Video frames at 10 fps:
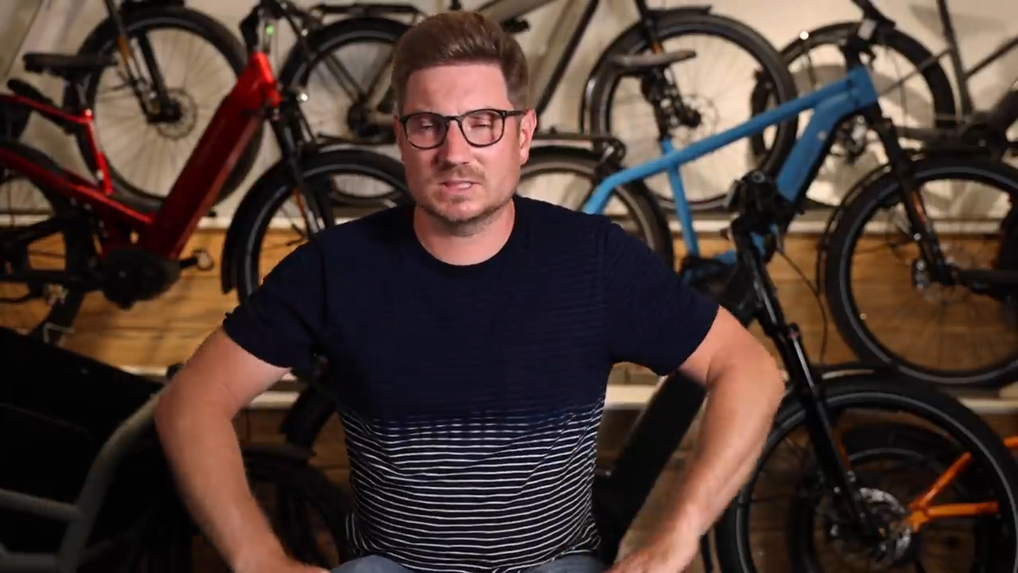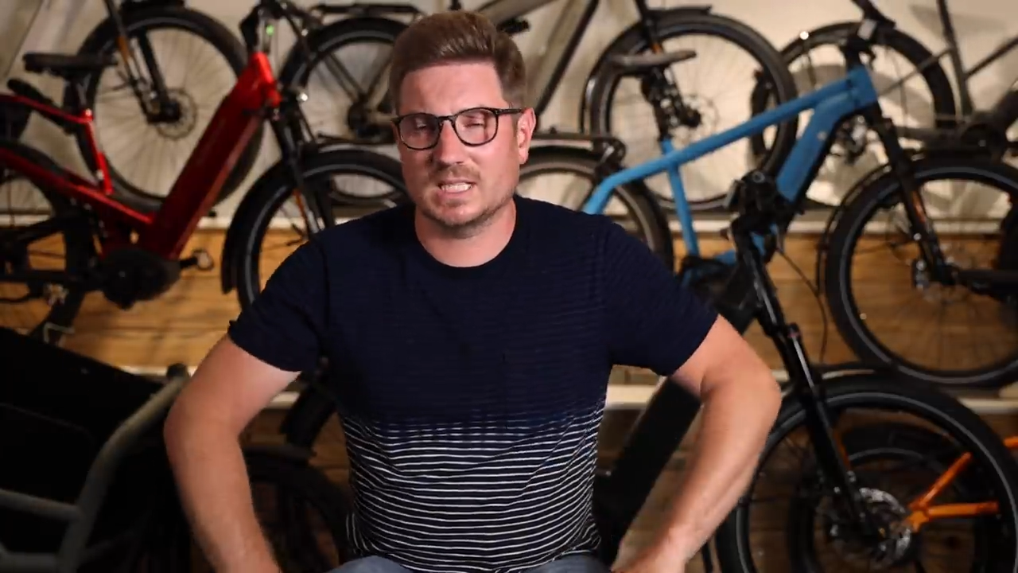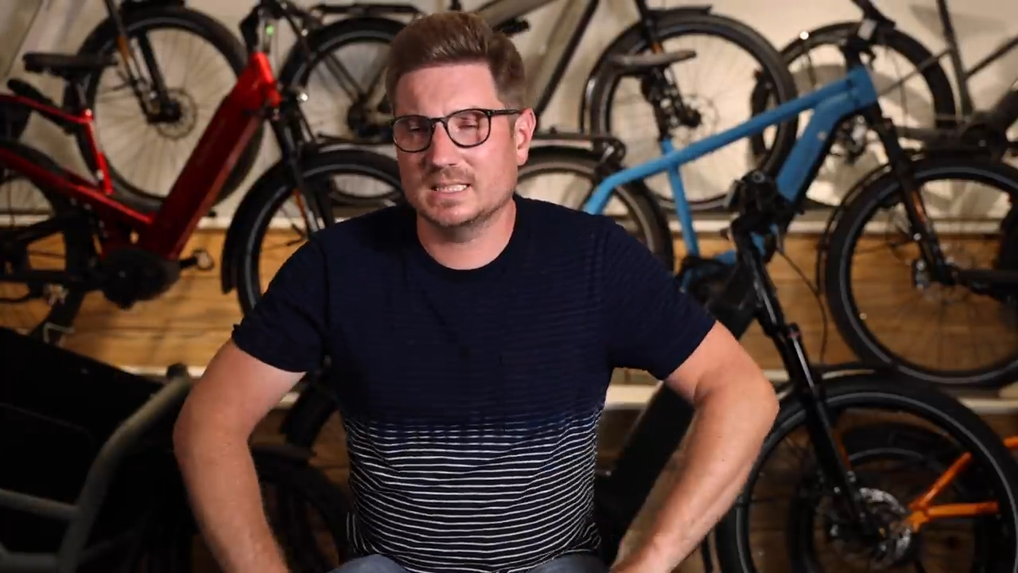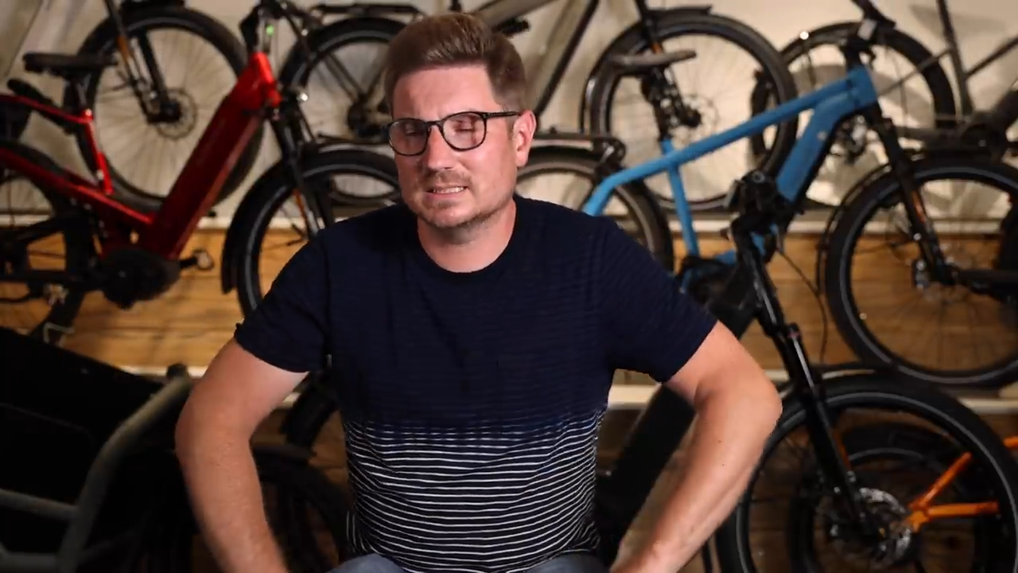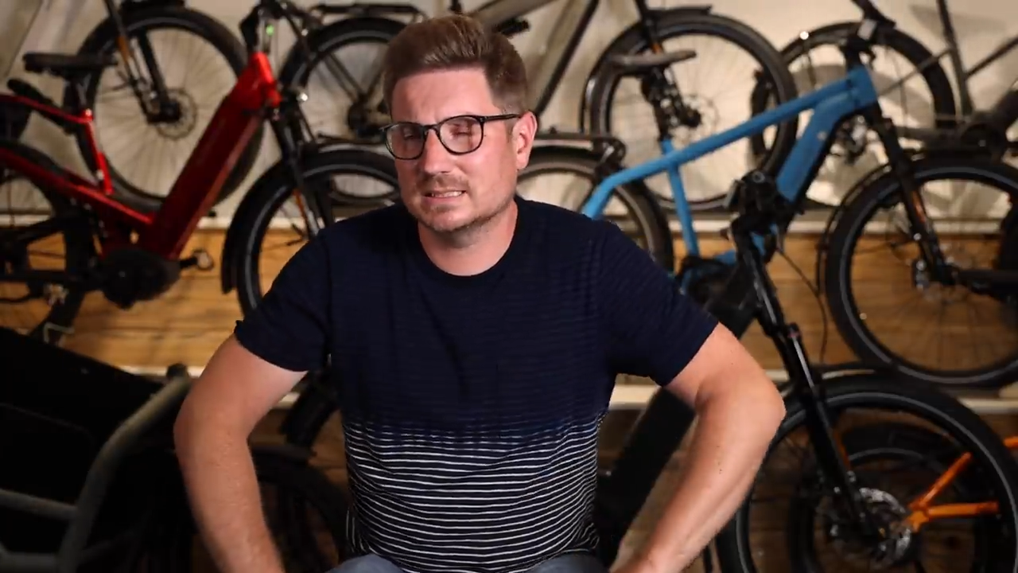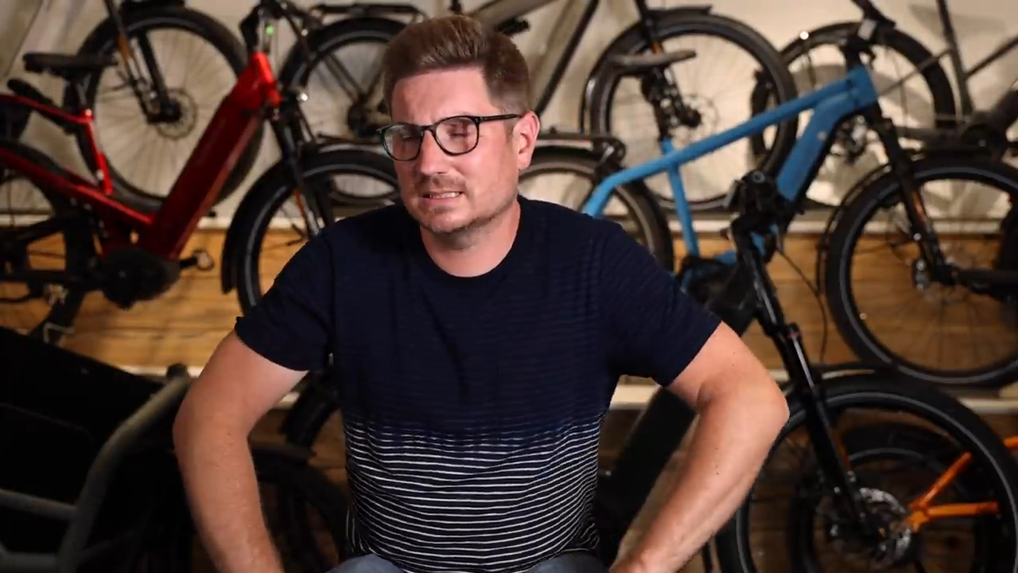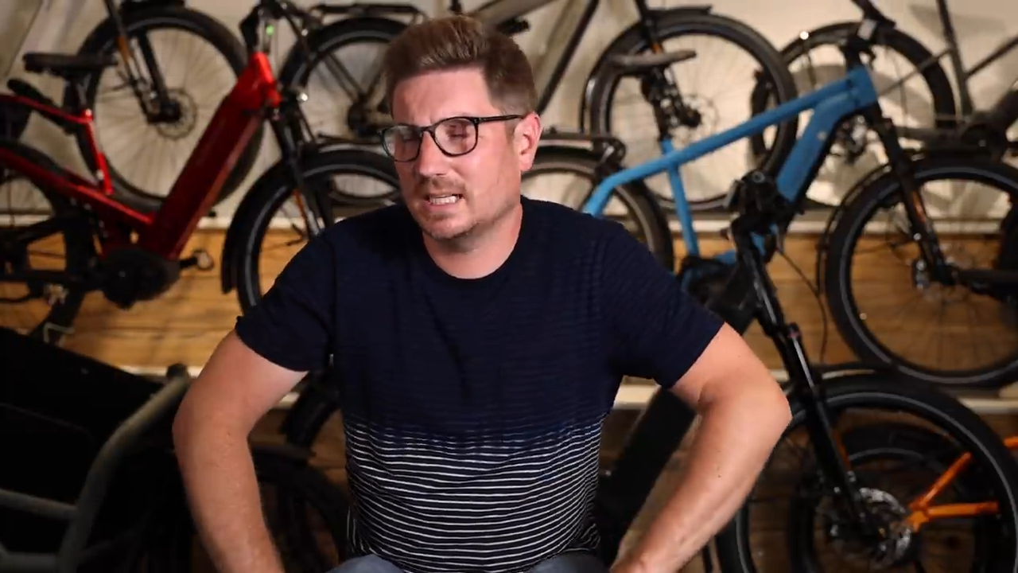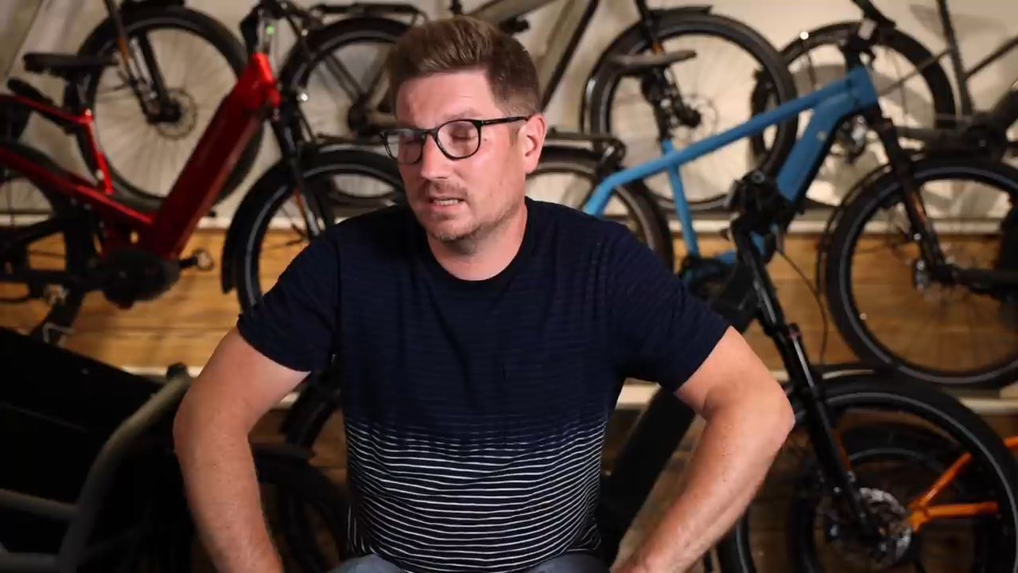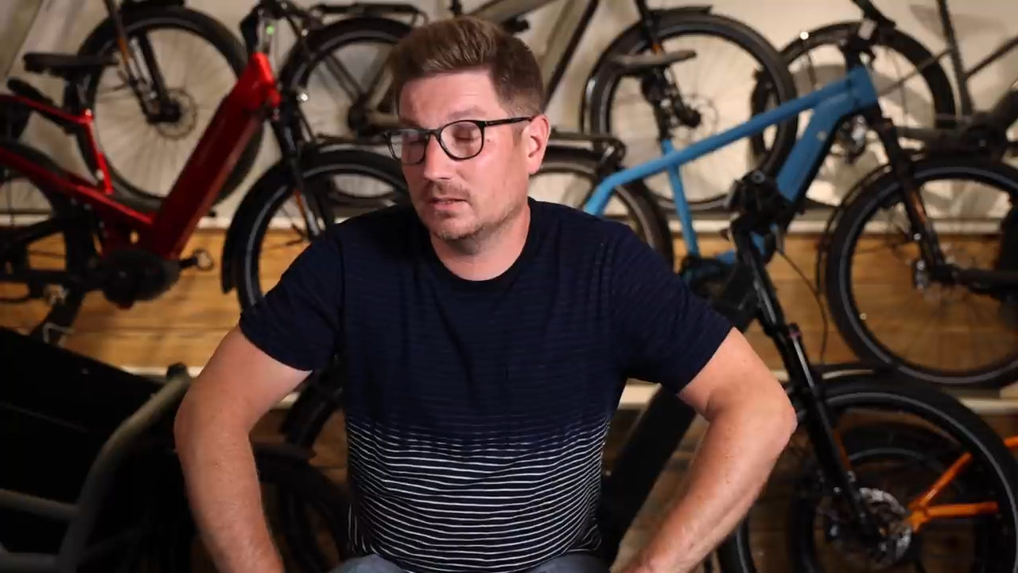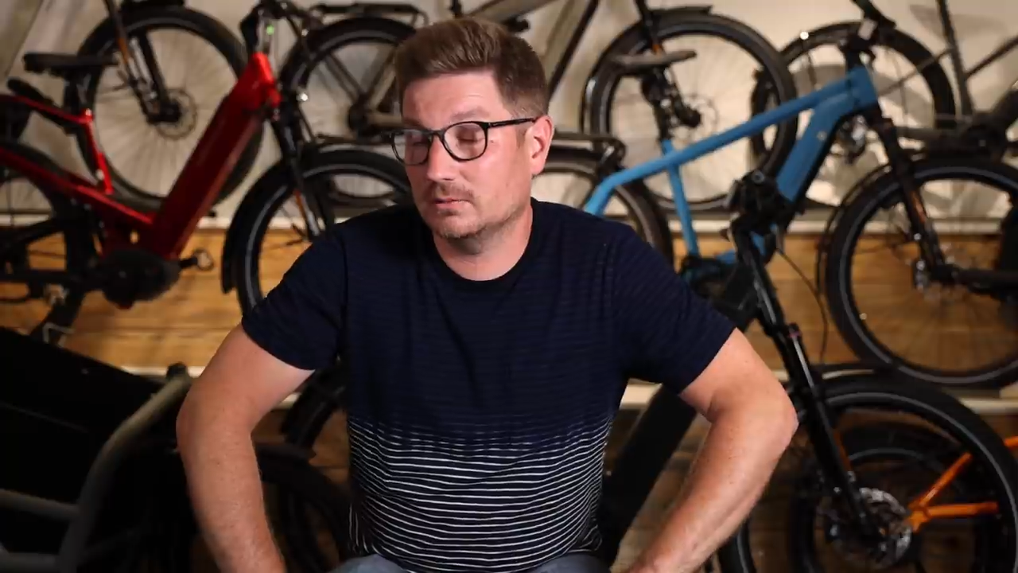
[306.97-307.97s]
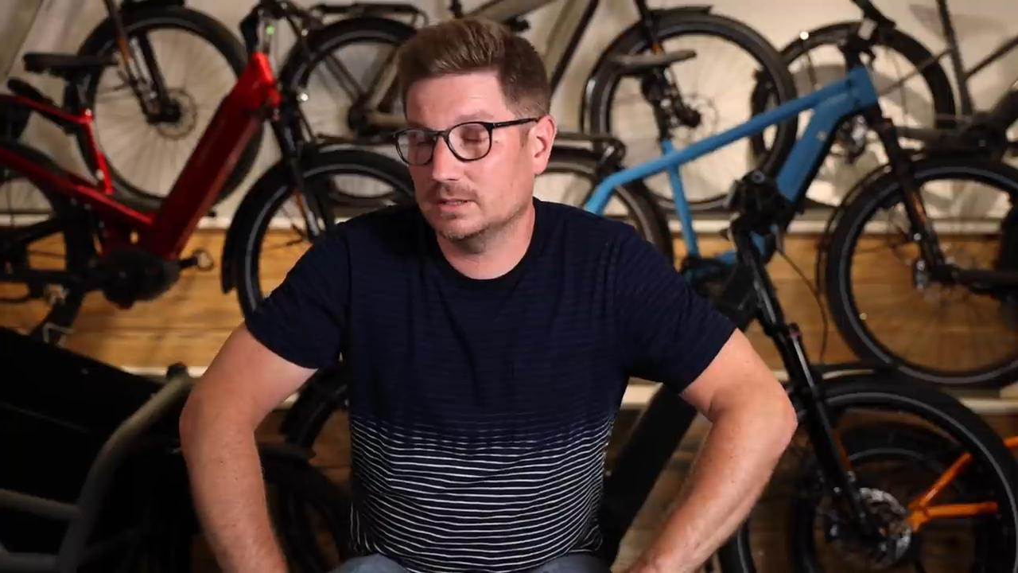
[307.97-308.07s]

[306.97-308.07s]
sizes there,